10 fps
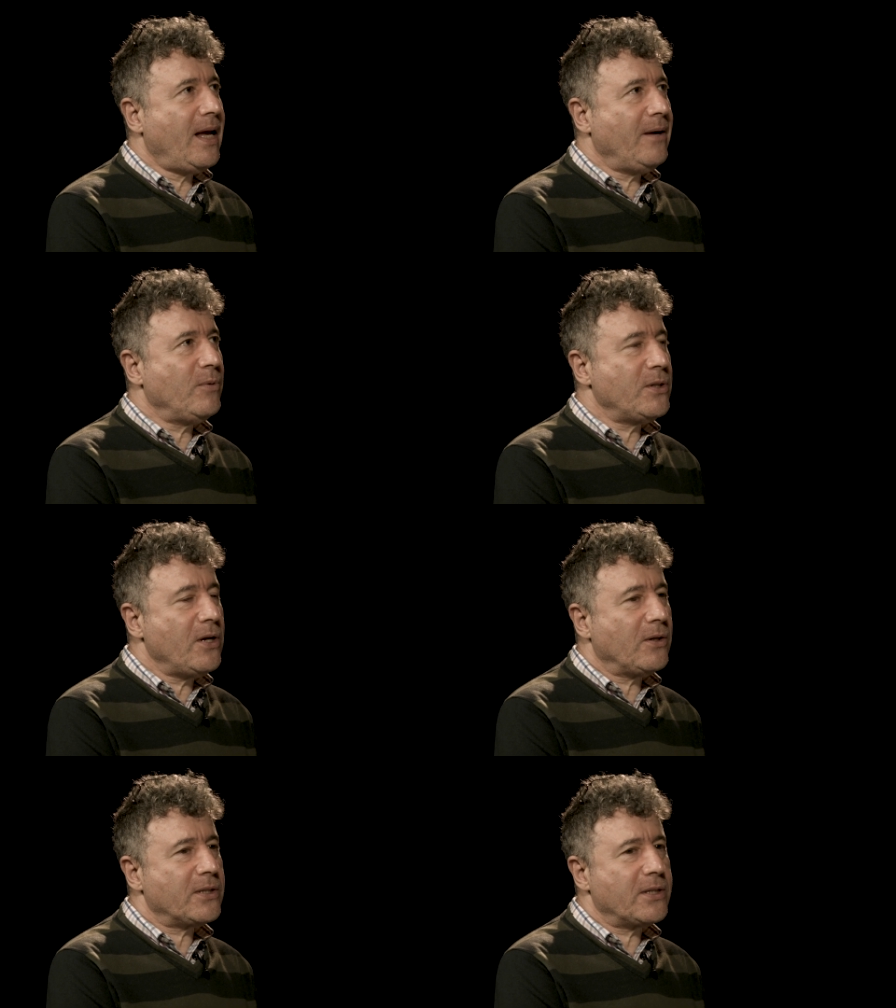it was
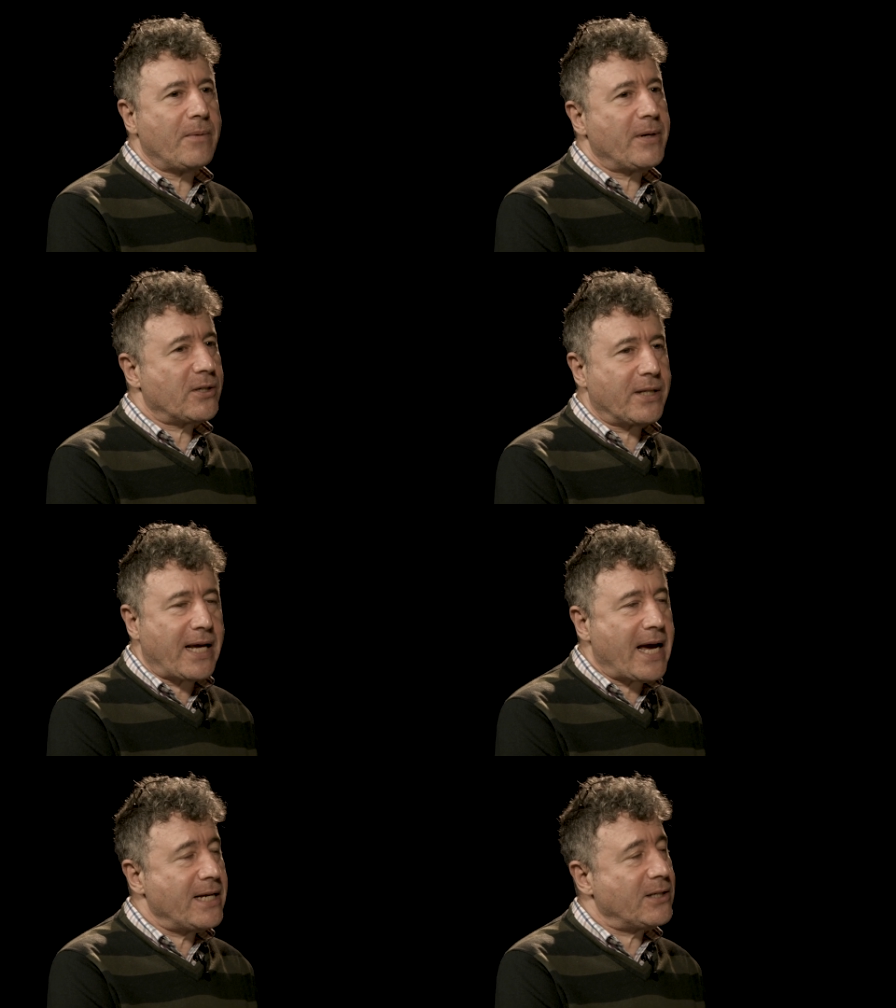not so much the
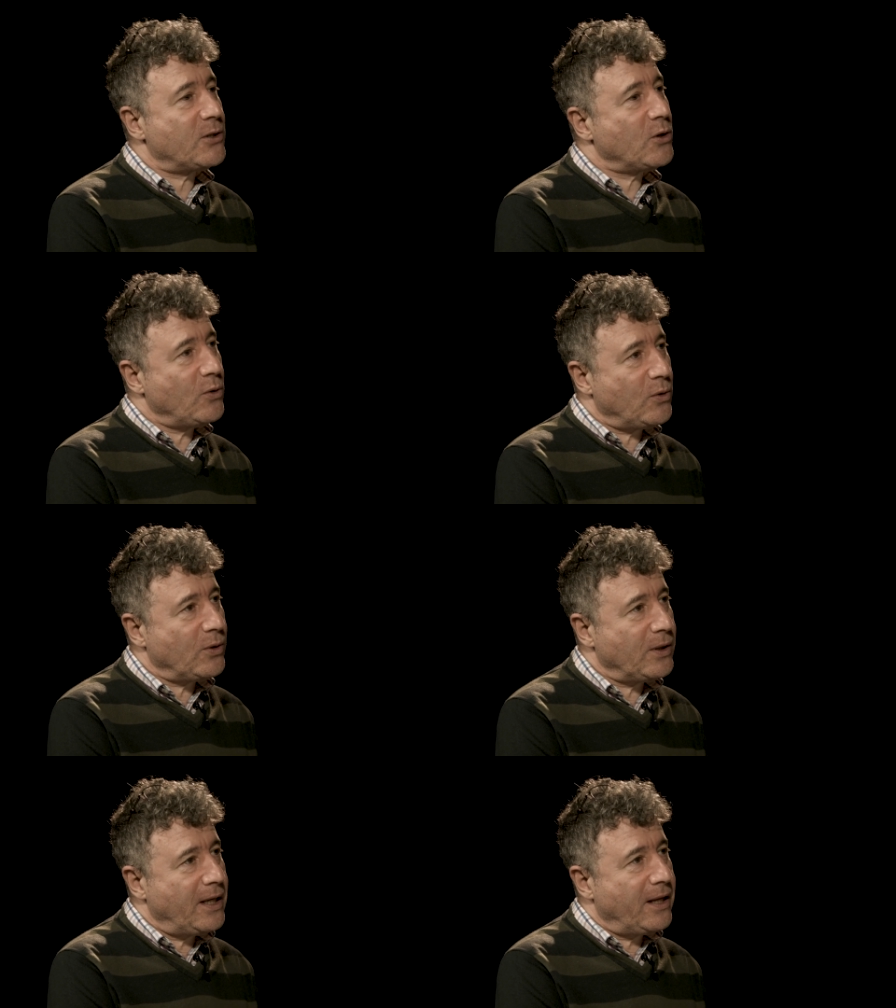gaze at
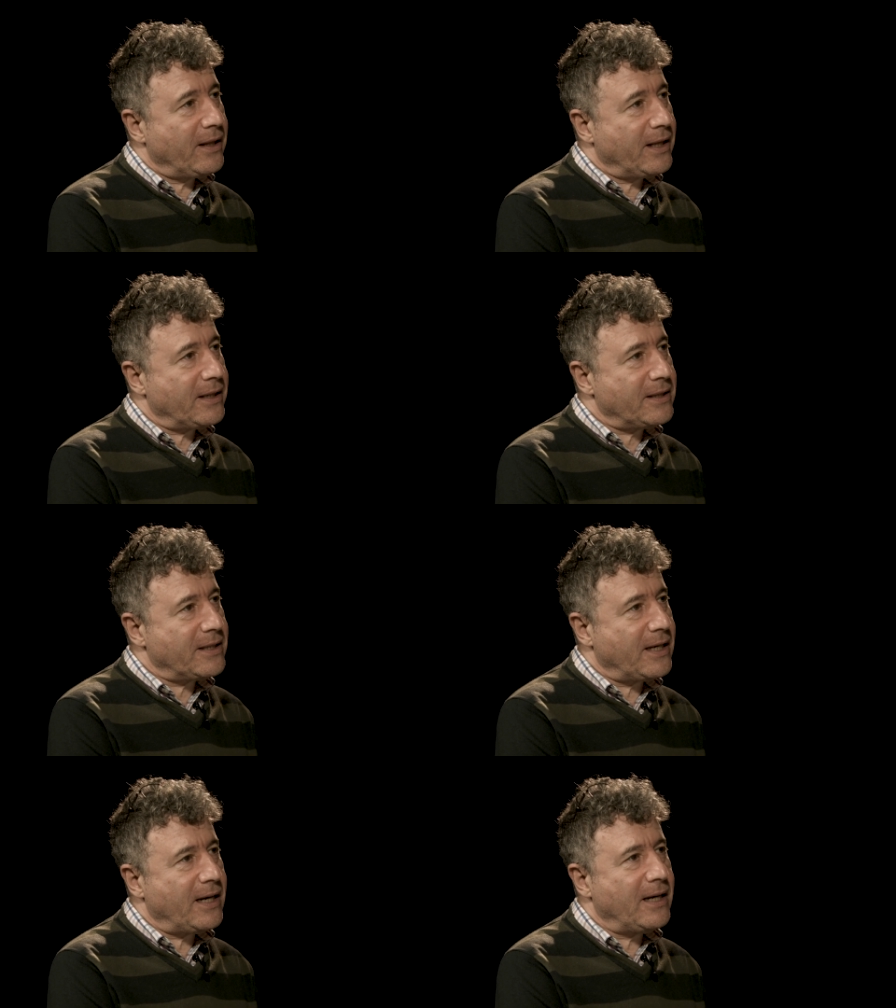all
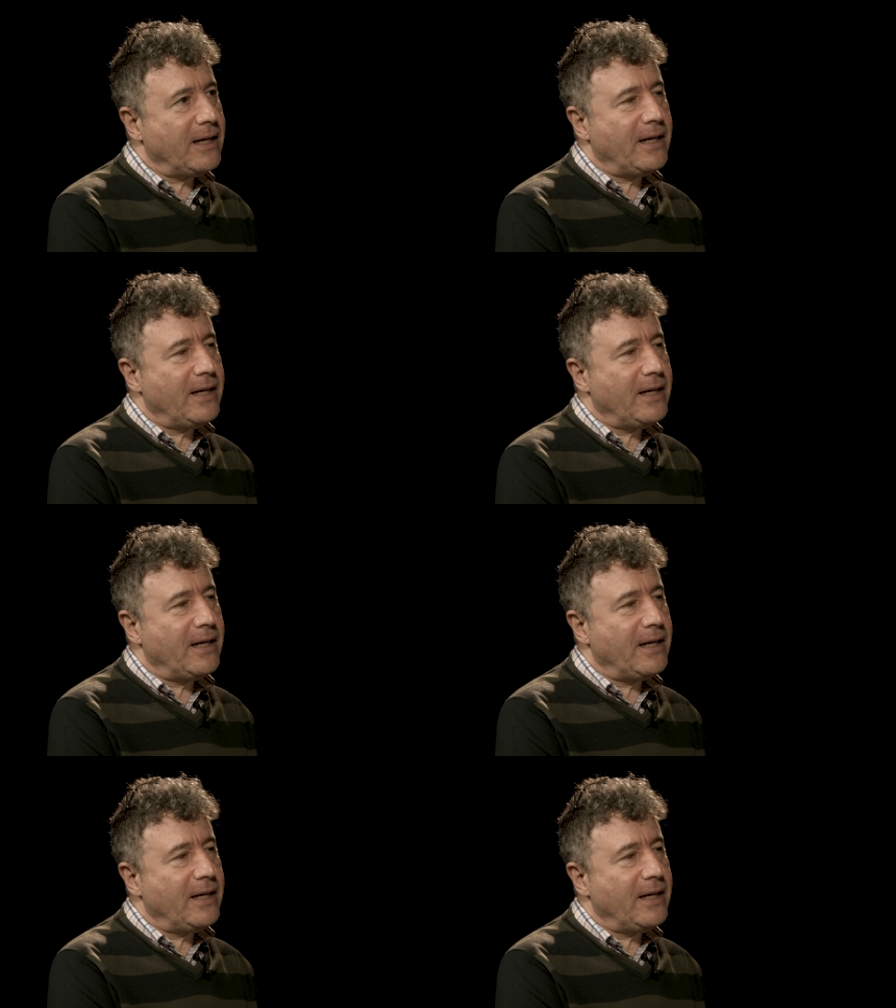that uh,